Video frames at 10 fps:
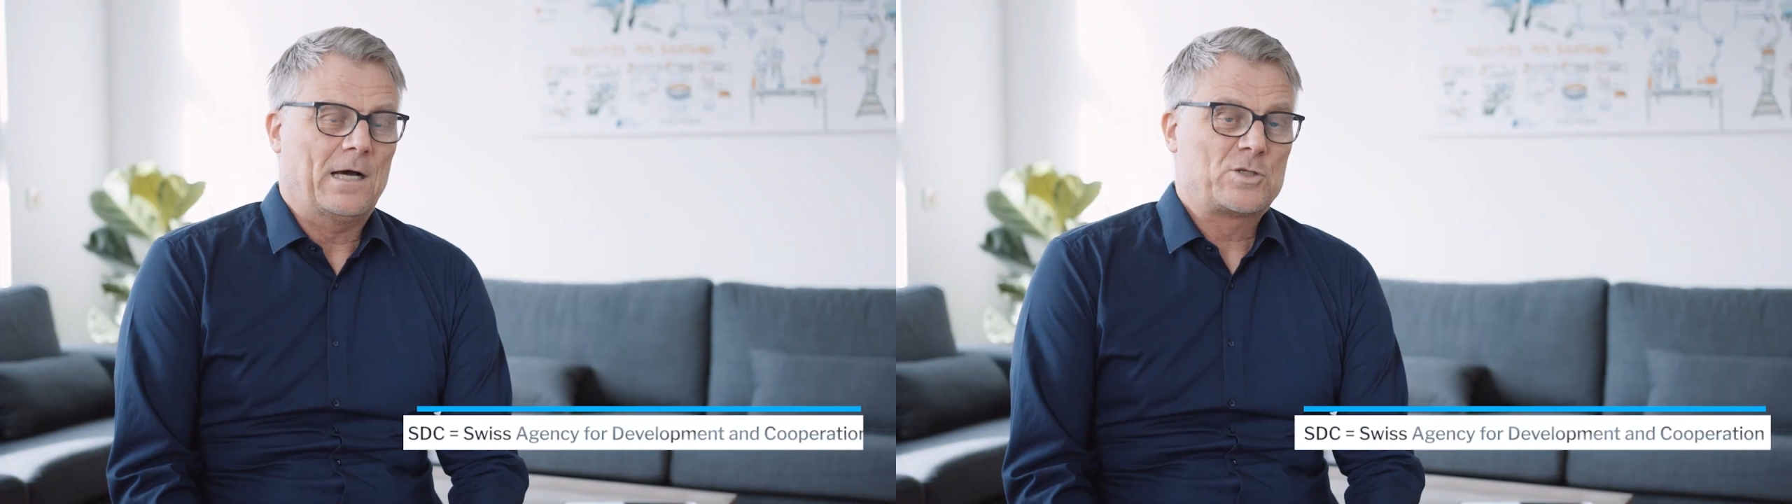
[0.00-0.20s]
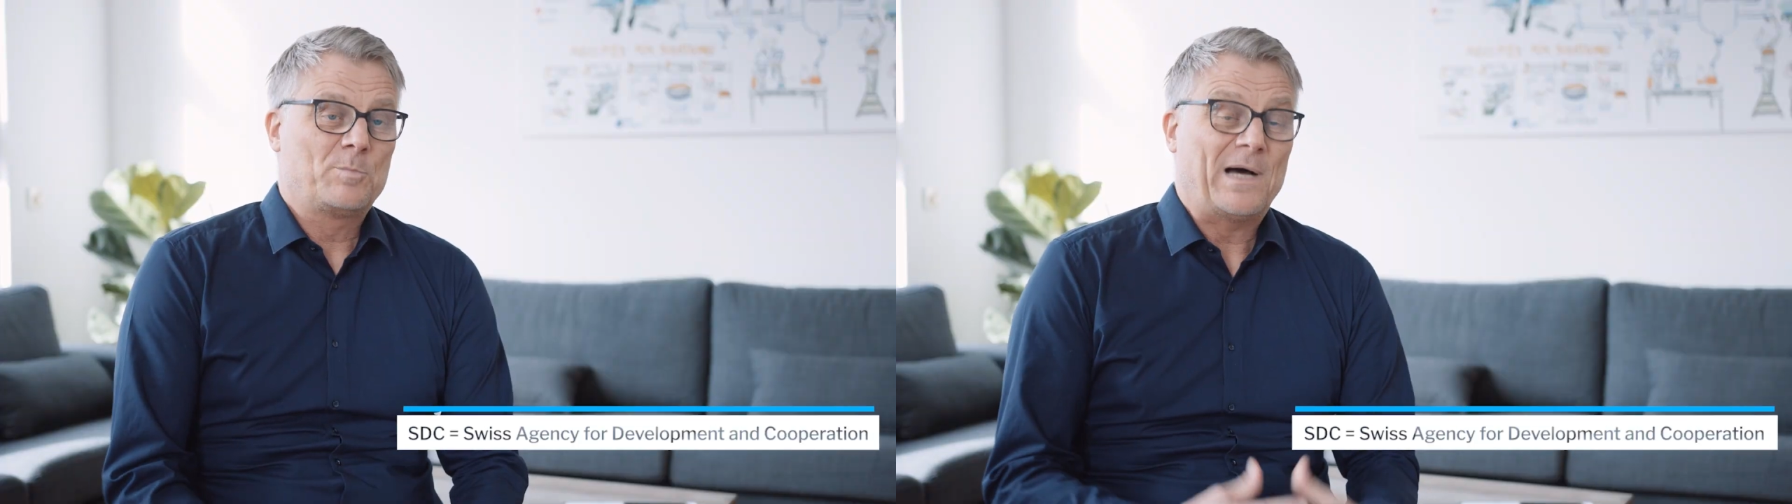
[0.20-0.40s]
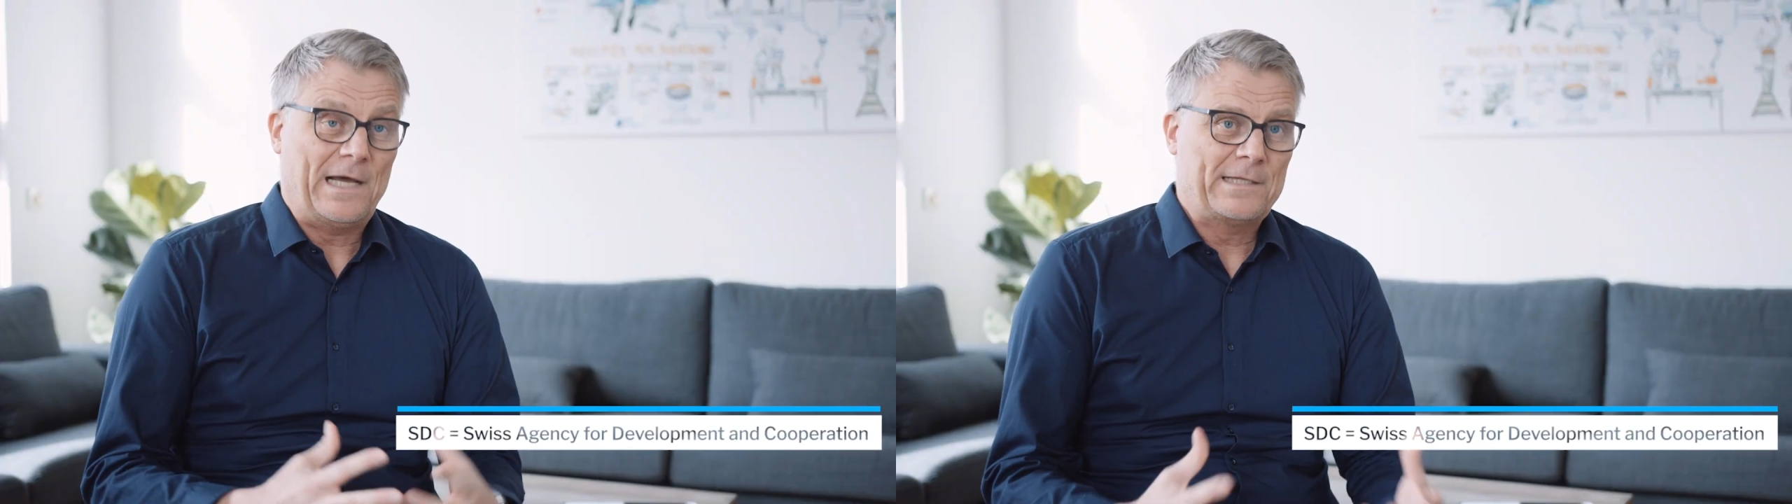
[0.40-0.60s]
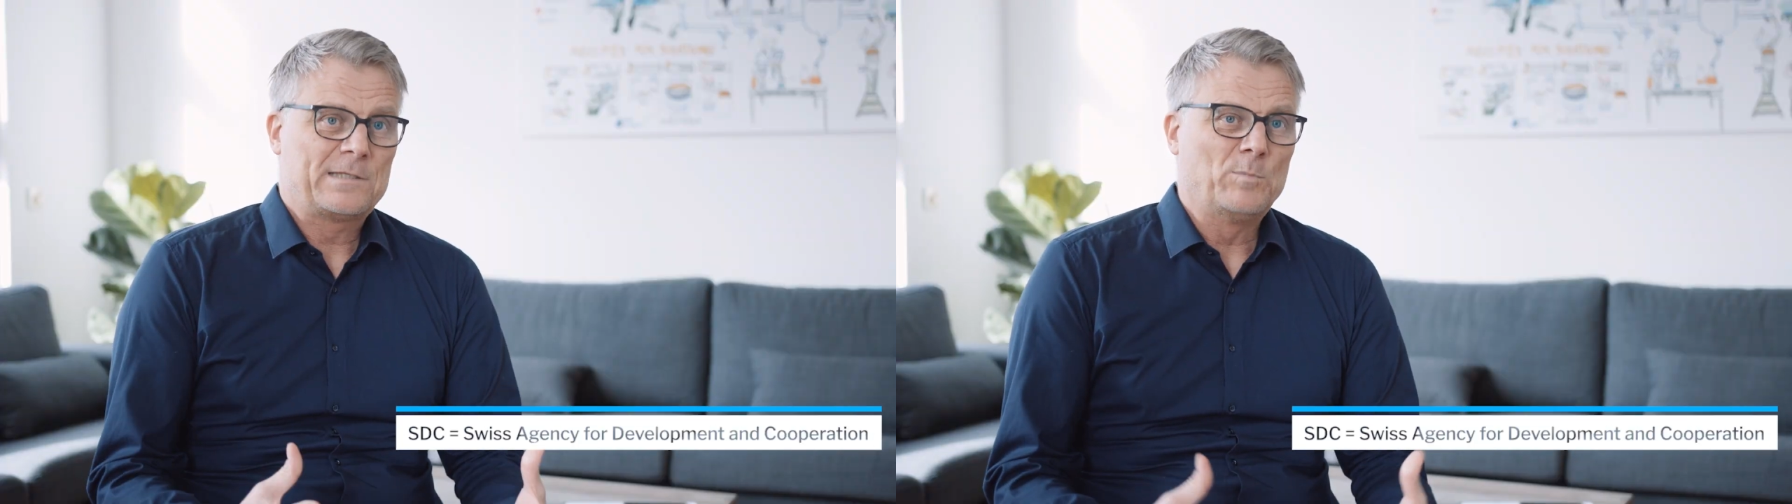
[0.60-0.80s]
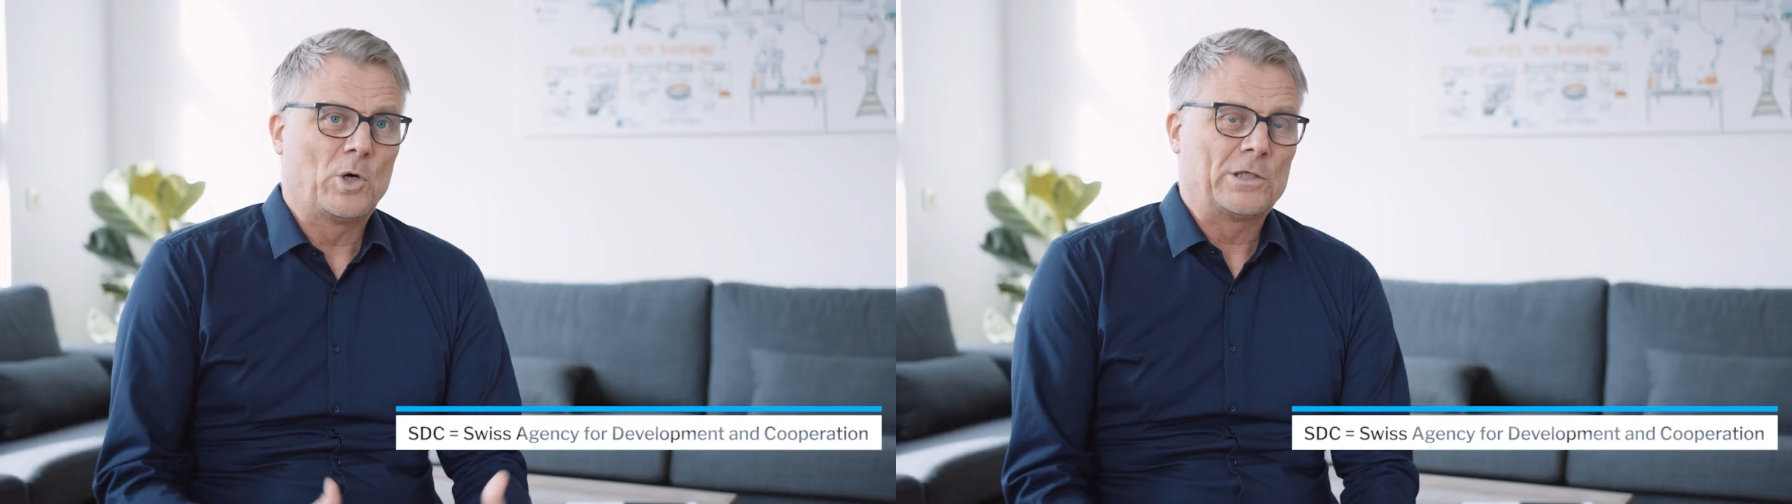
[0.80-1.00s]
to pilot
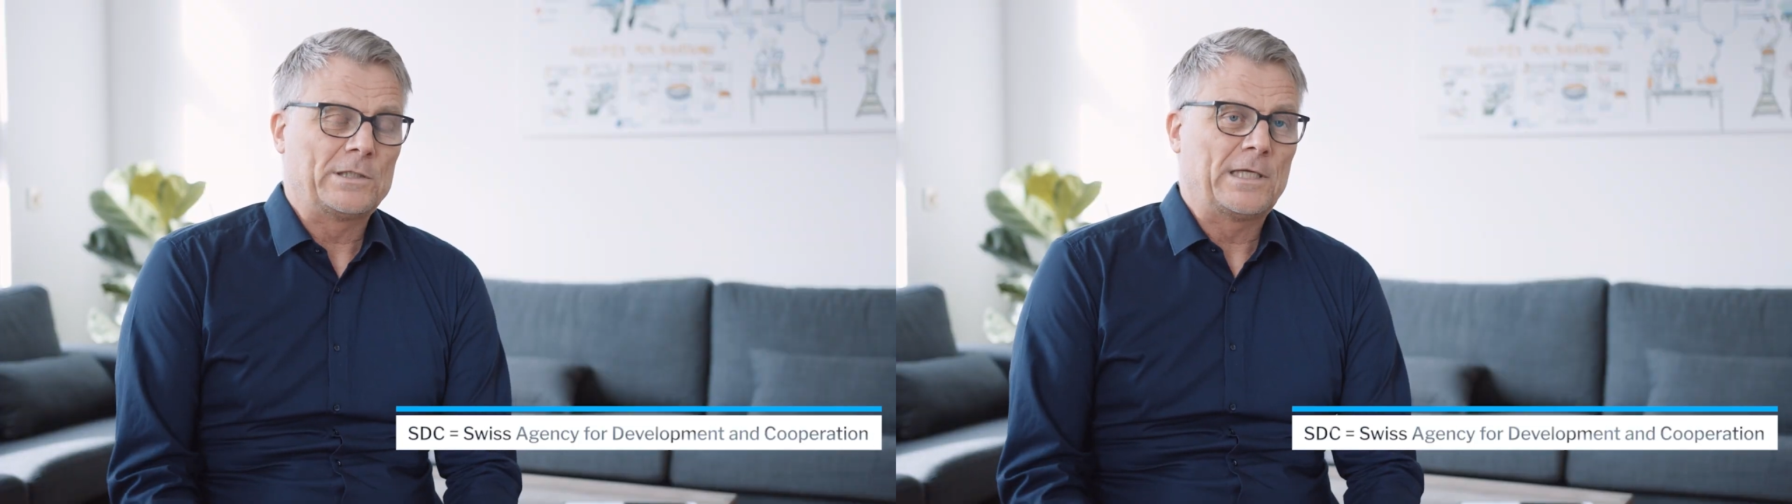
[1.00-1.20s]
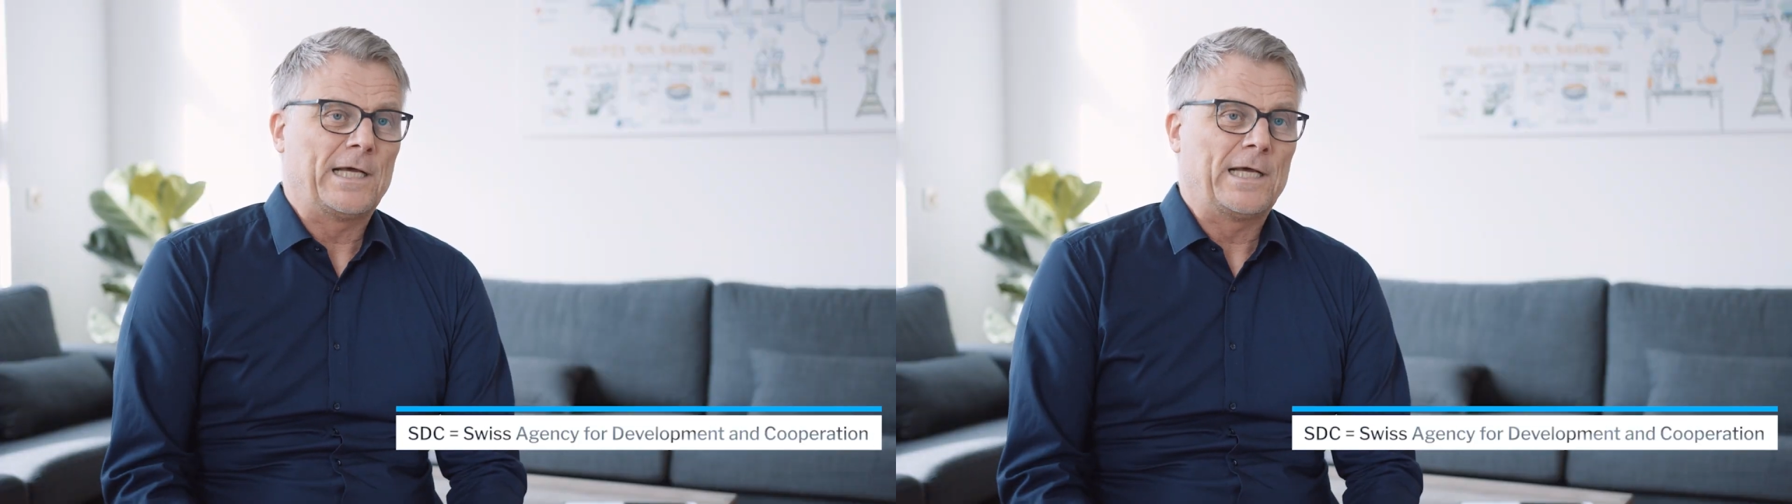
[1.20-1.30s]
the model,